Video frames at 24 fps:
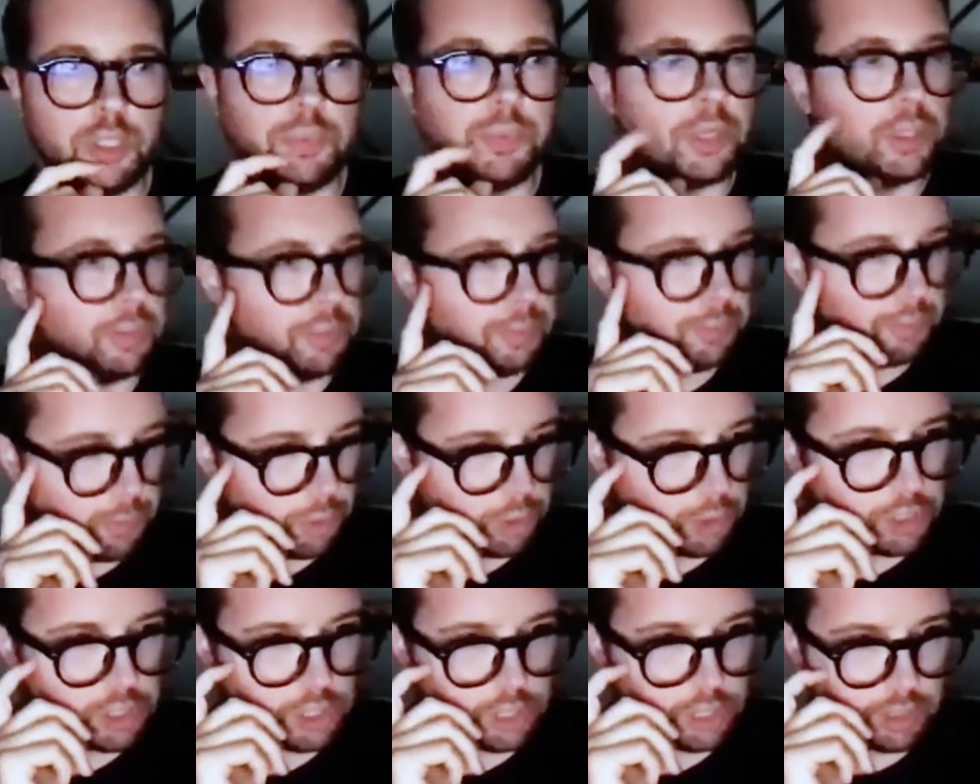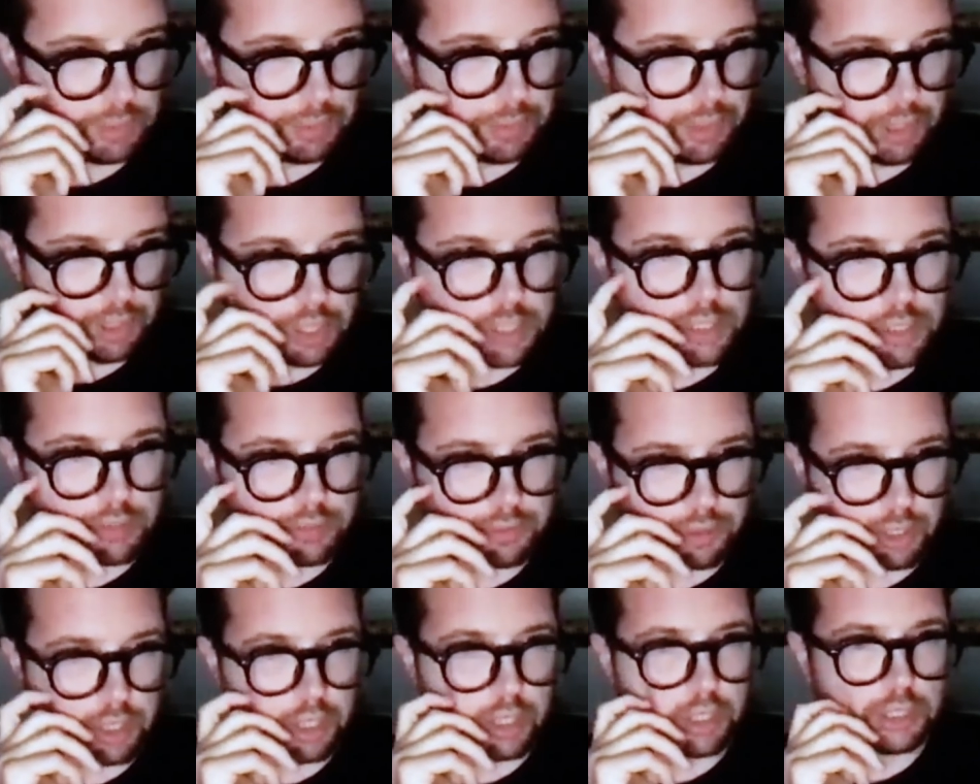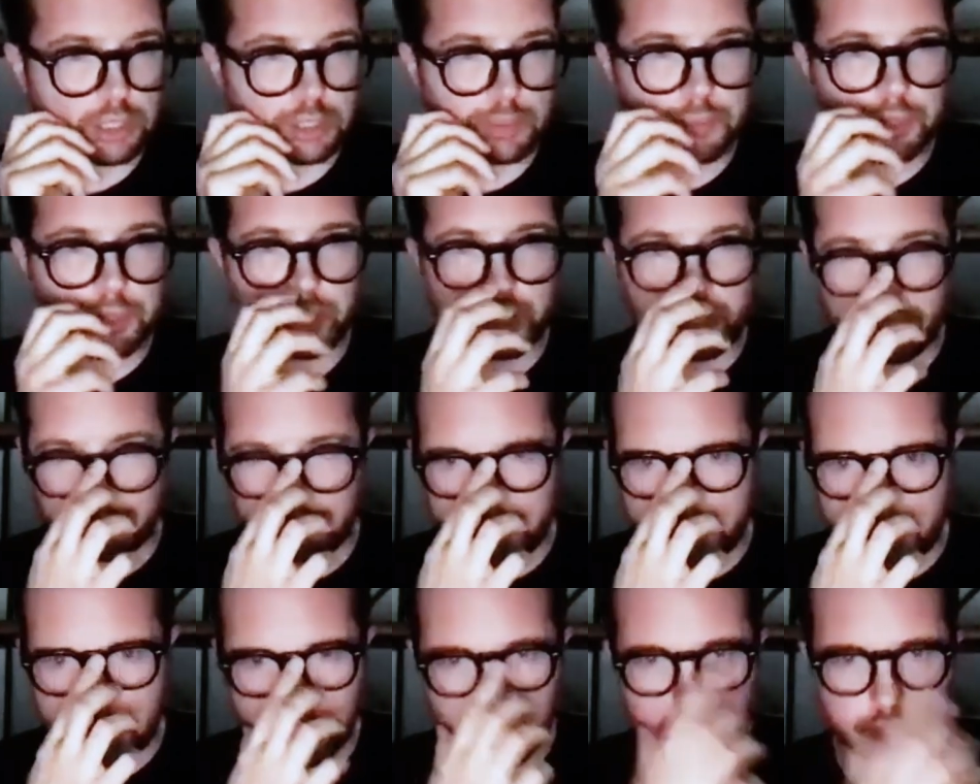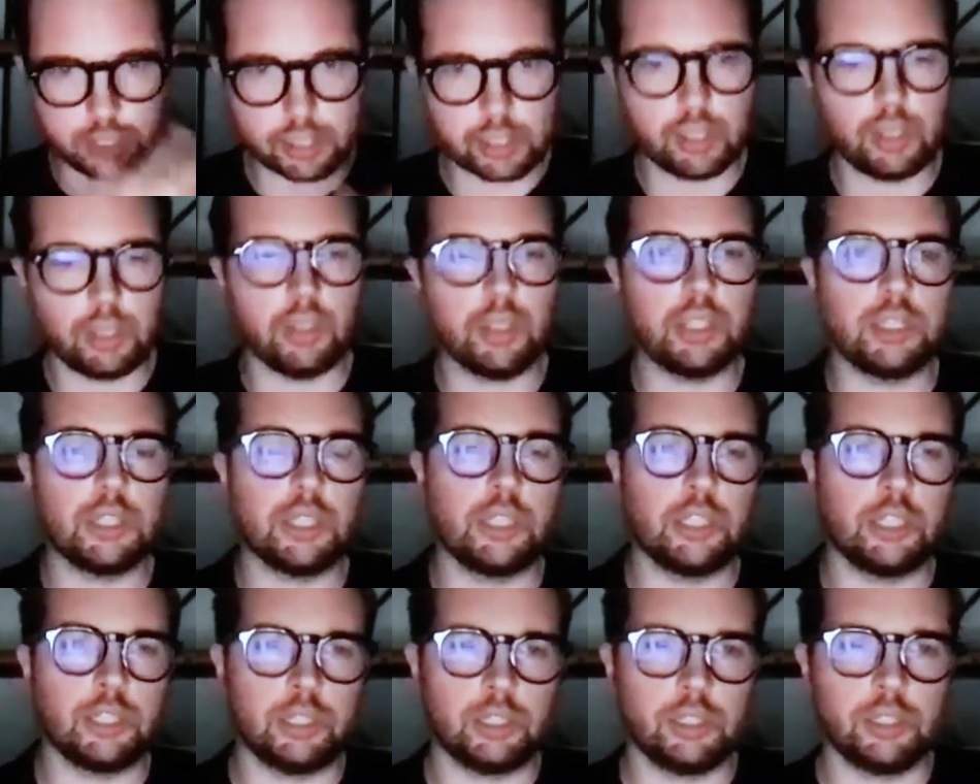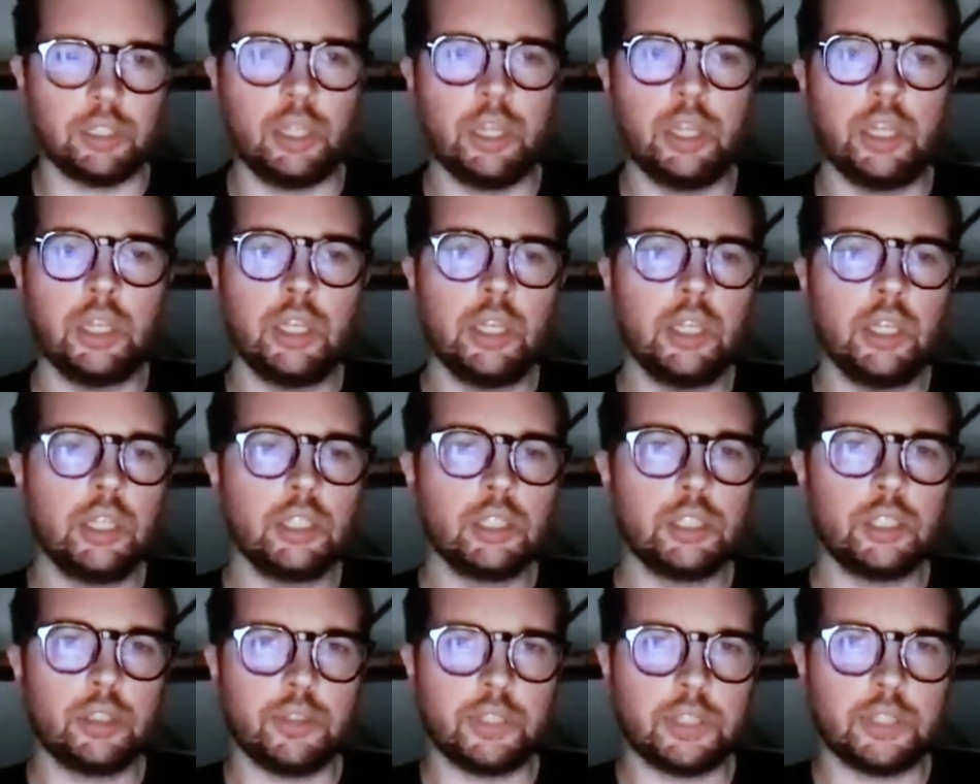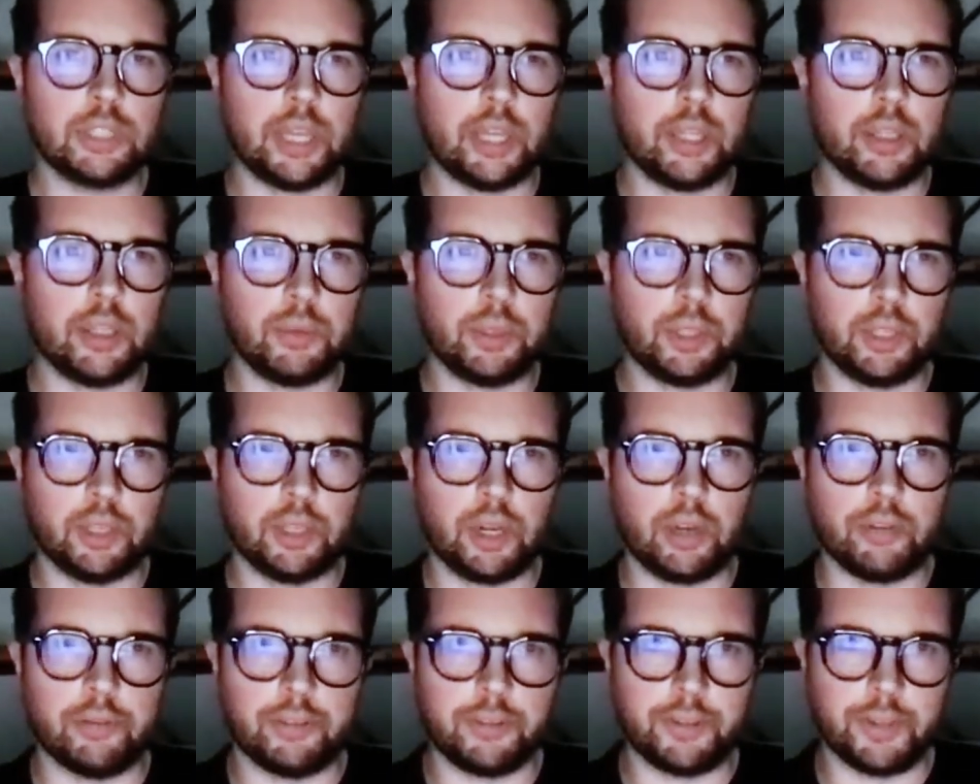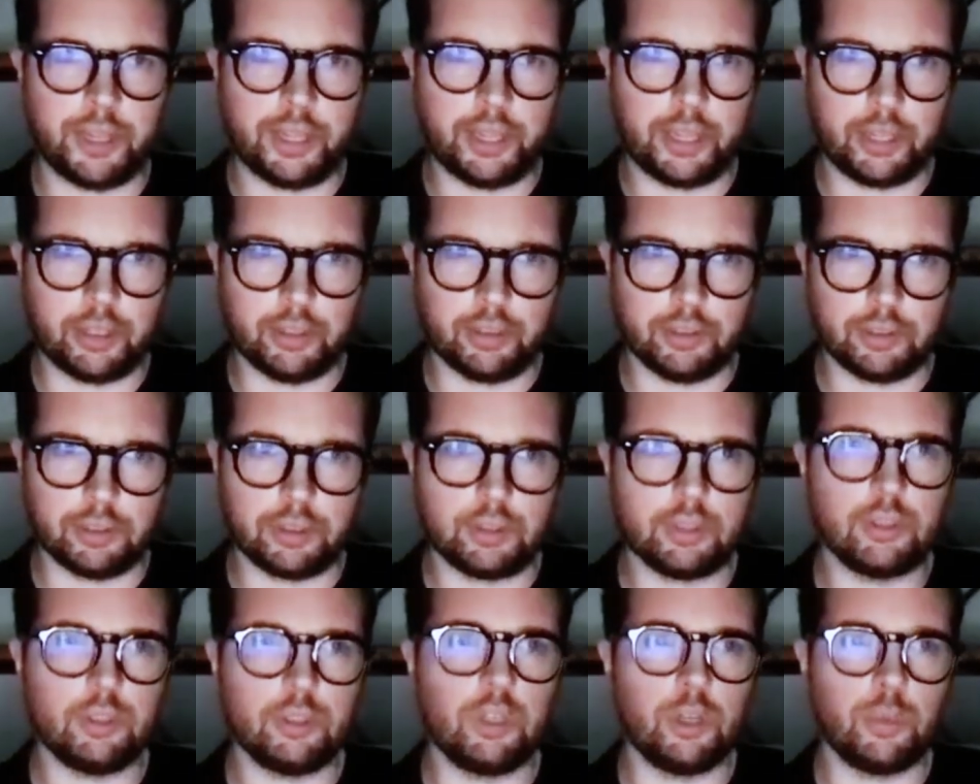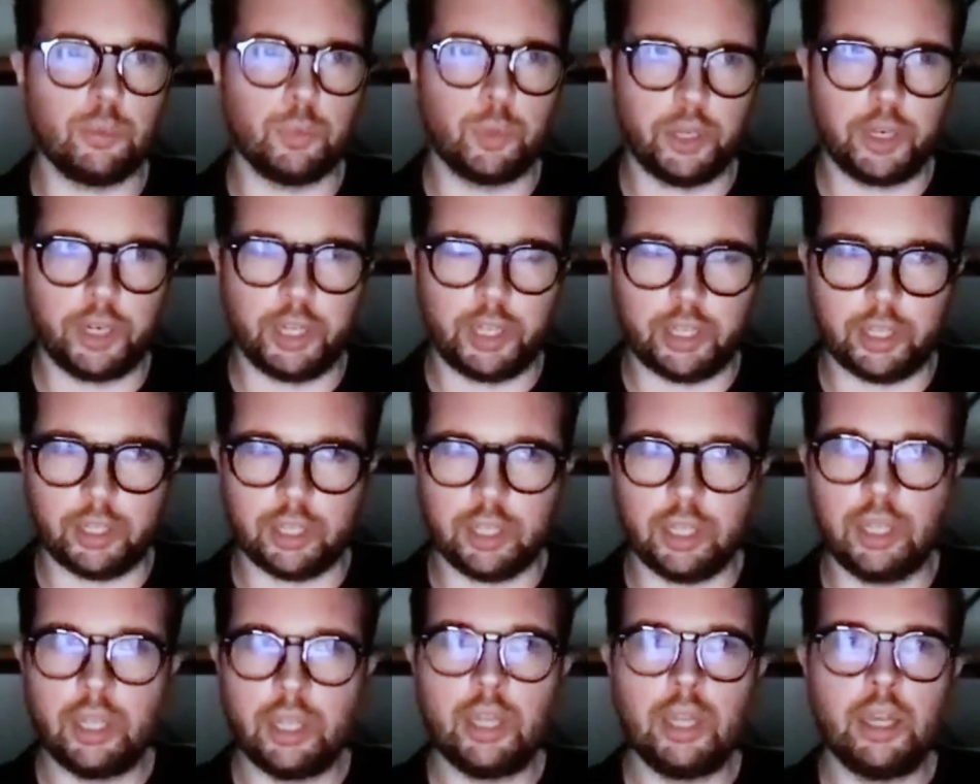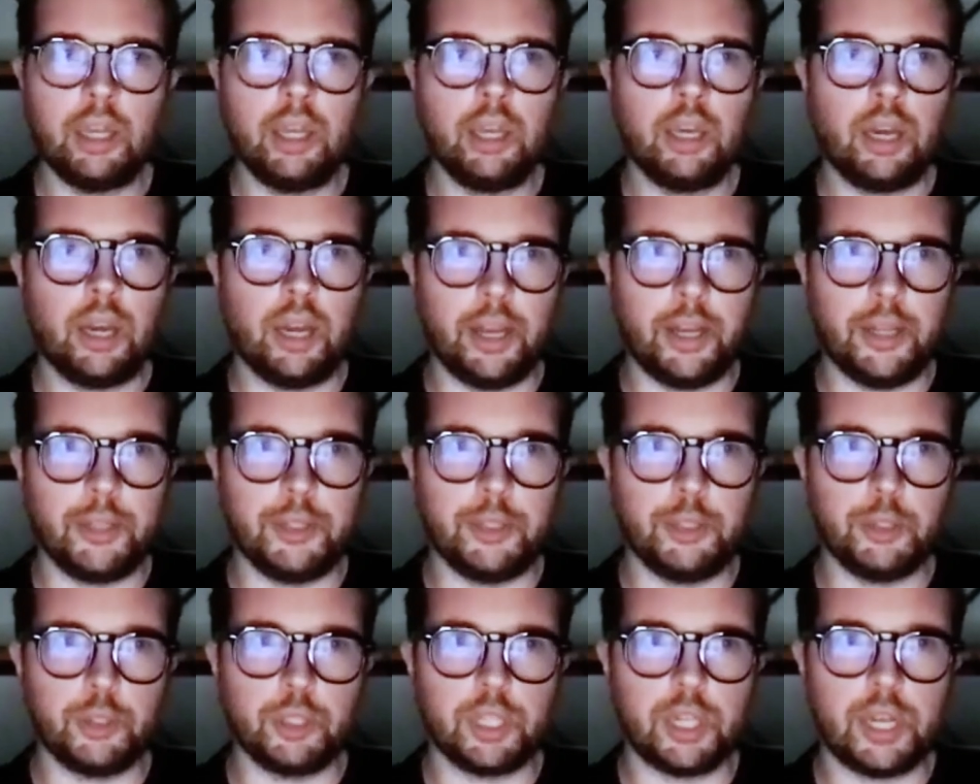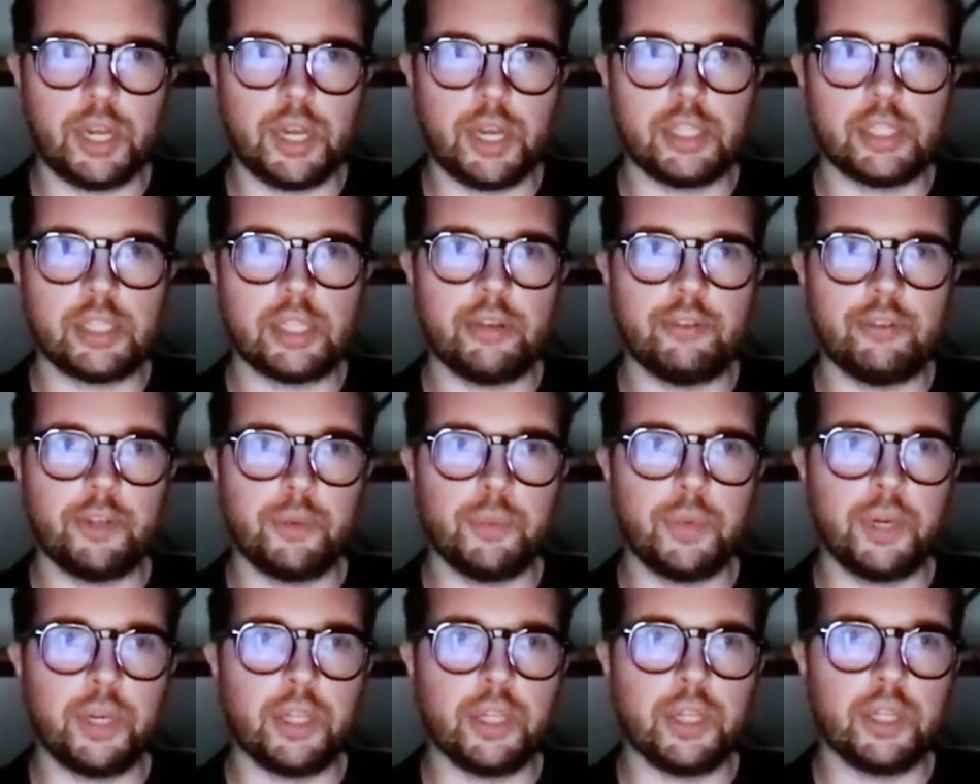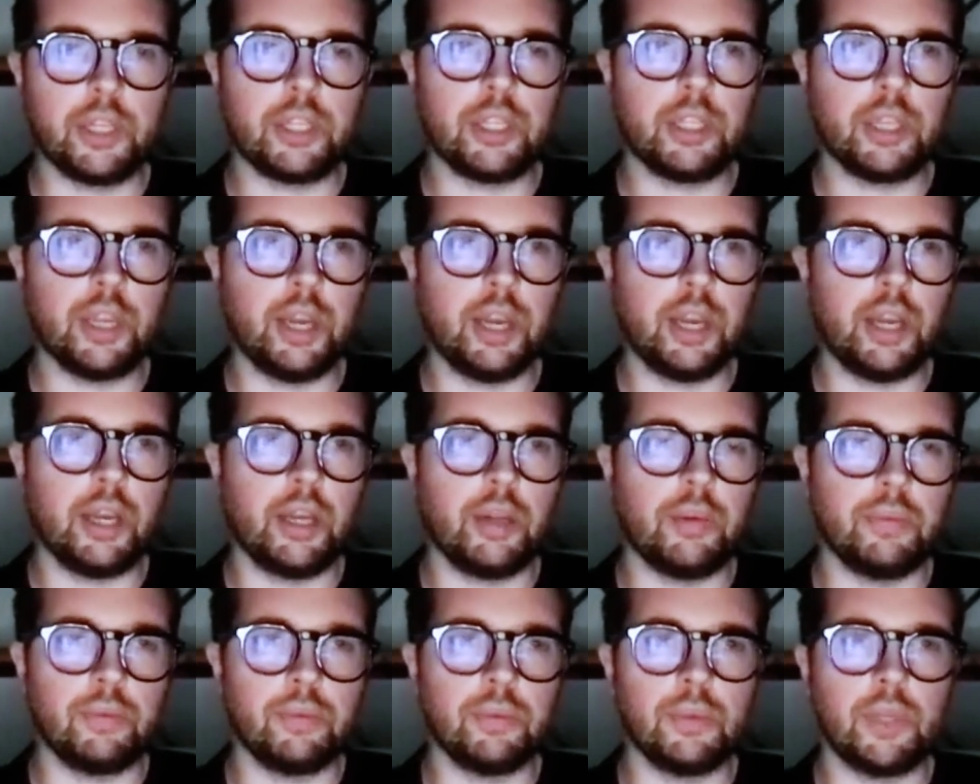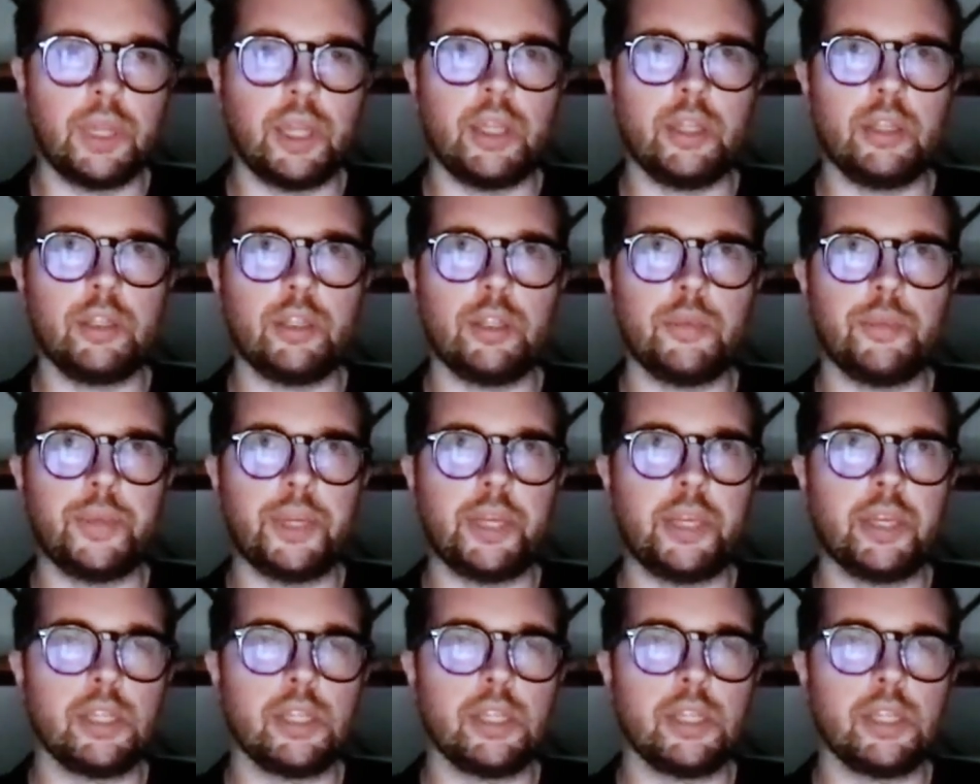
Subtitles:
But mostly because of August Media and because all this additional service that we're offering and onboarding new clients every month. And the big